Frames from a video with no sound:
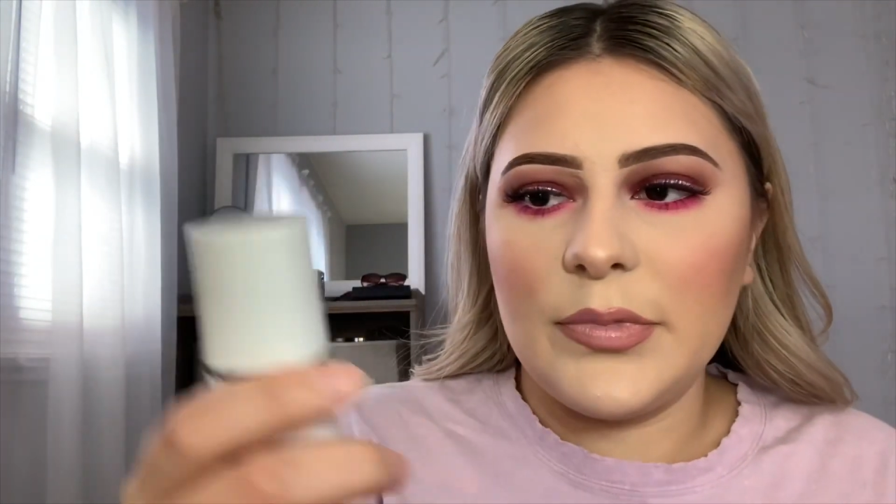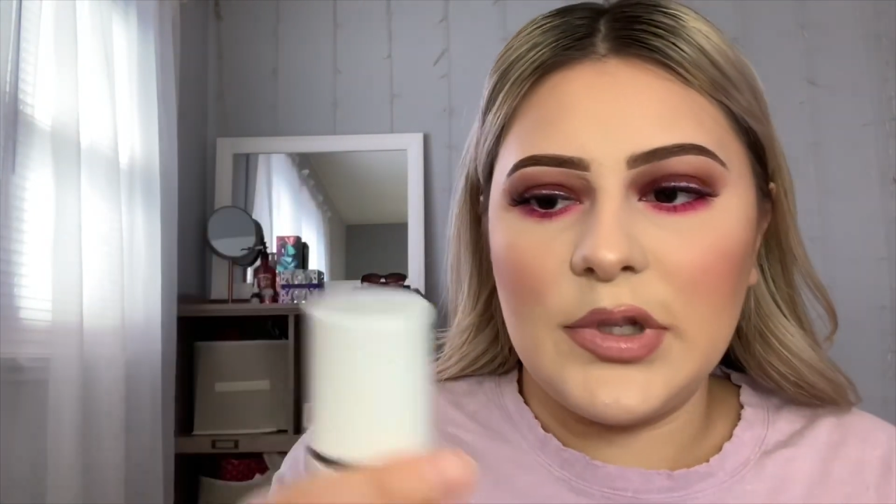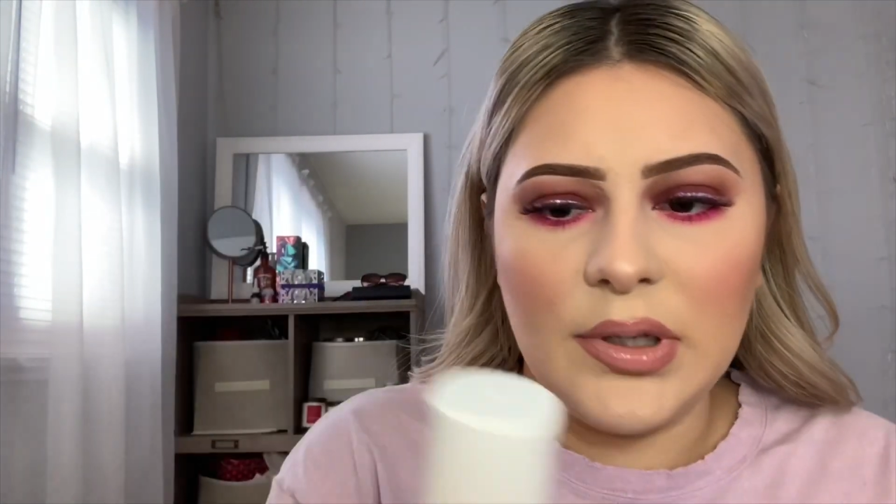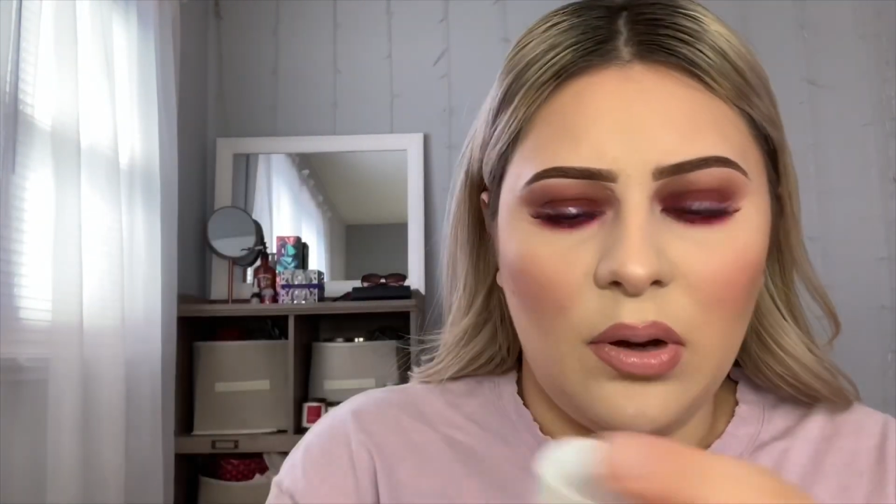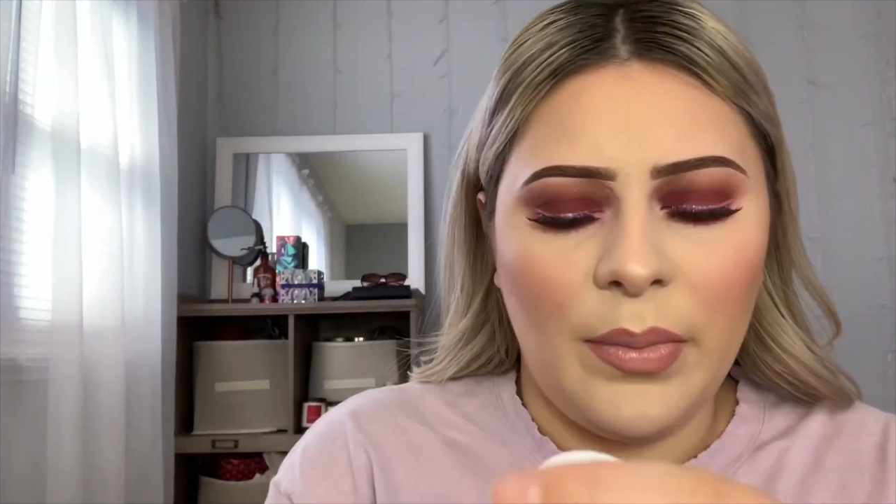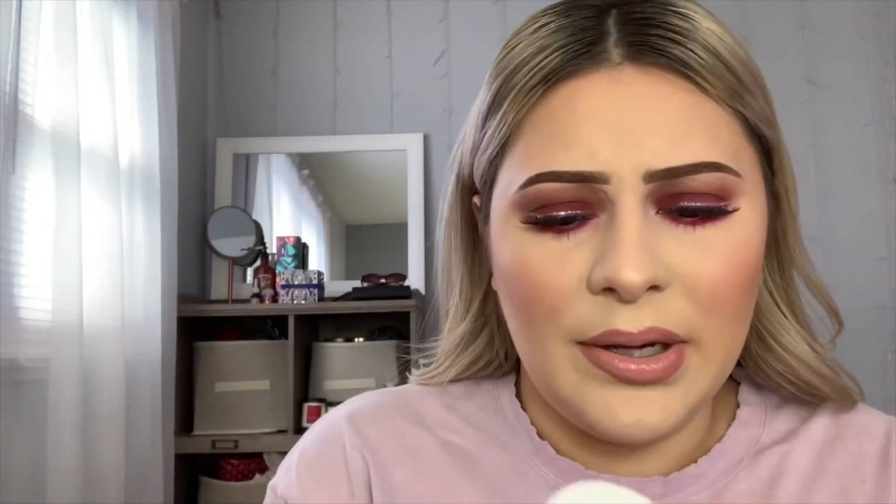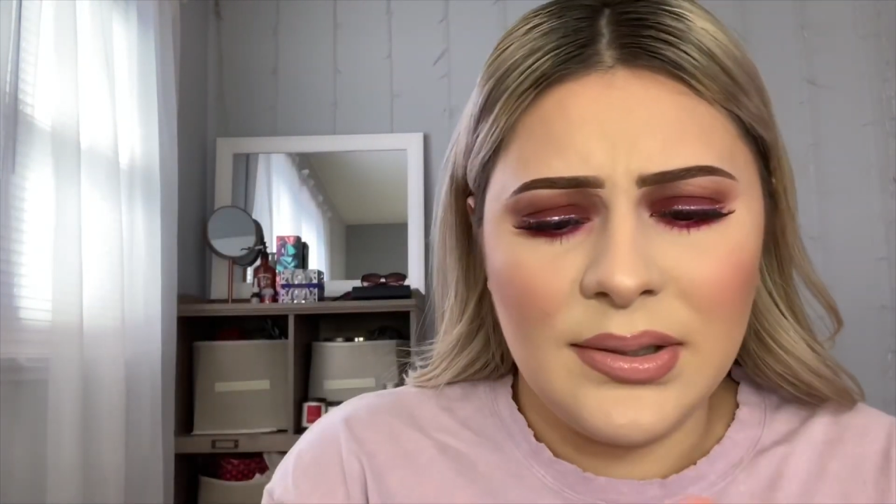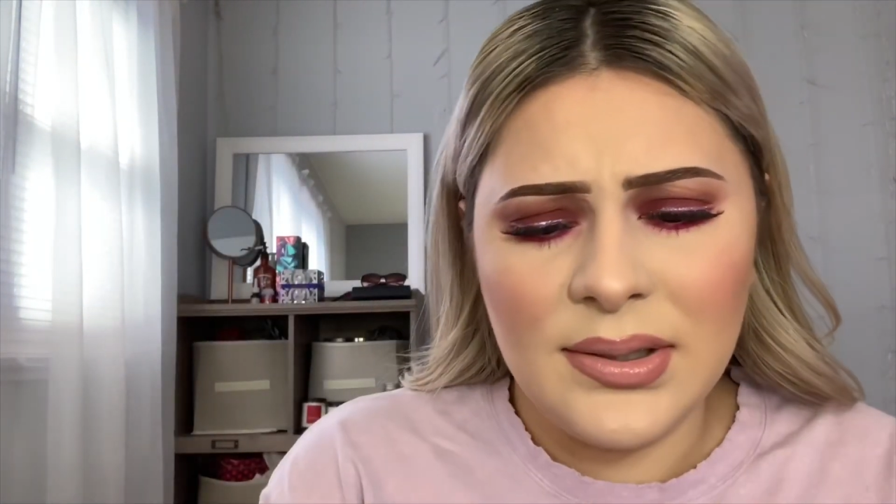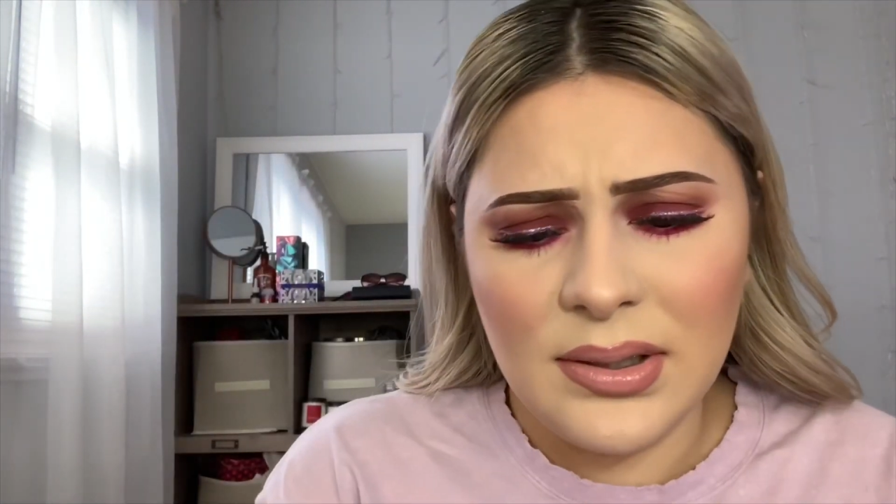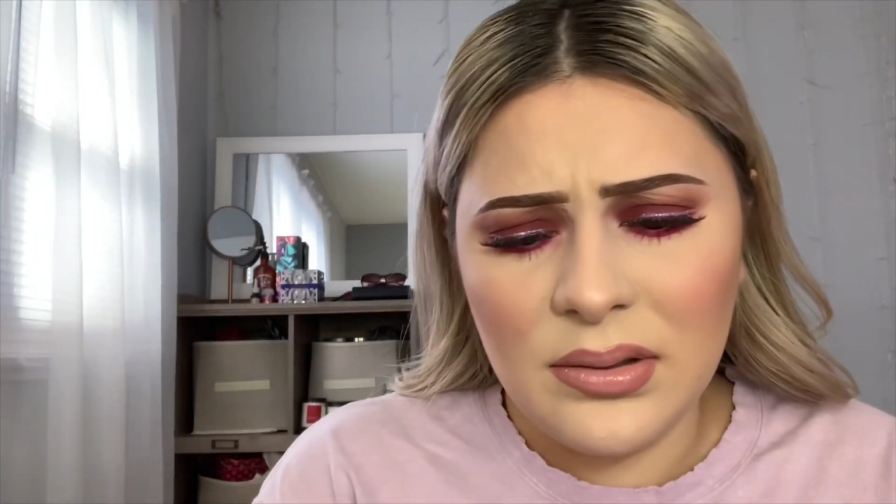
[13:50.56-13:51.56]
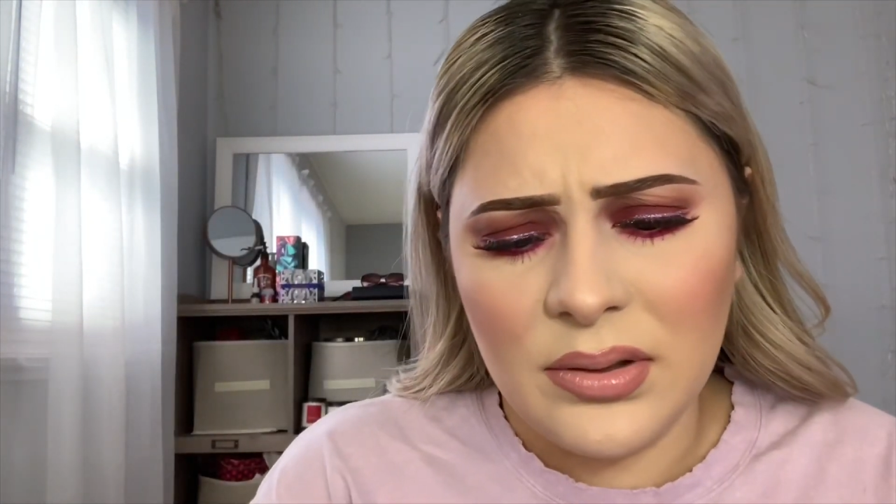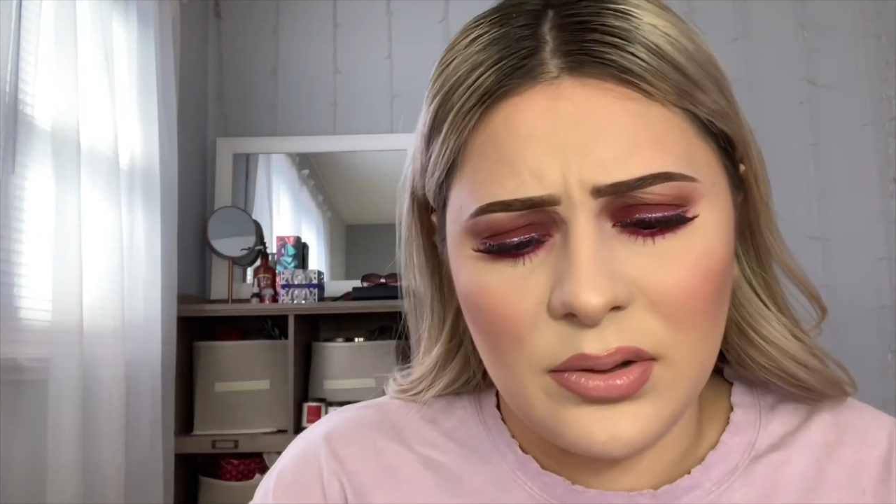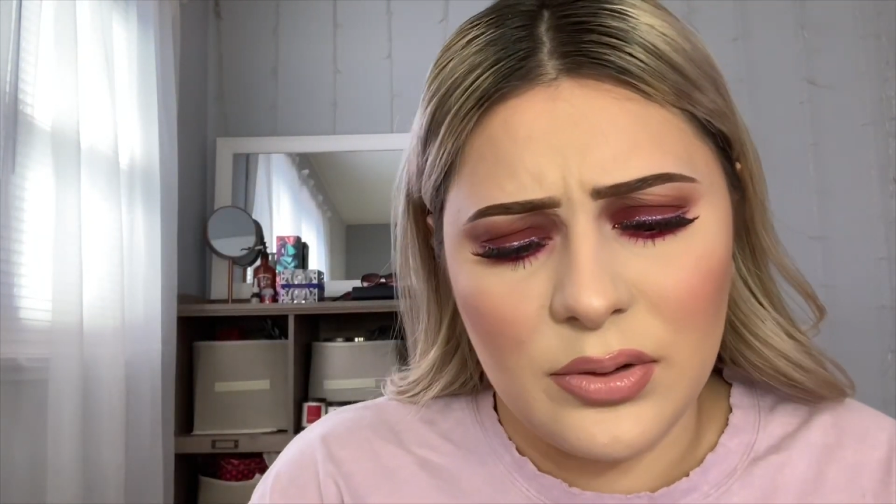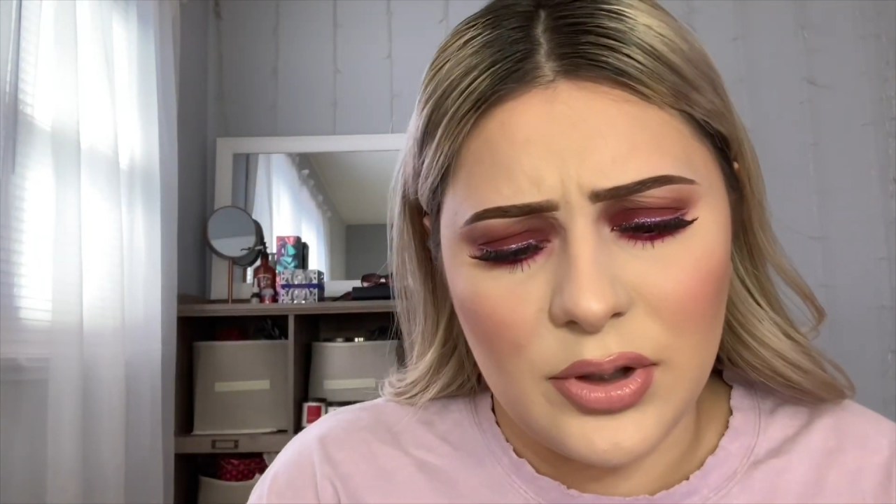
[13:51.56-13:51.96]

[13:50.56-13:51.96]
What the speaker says: So mine is a little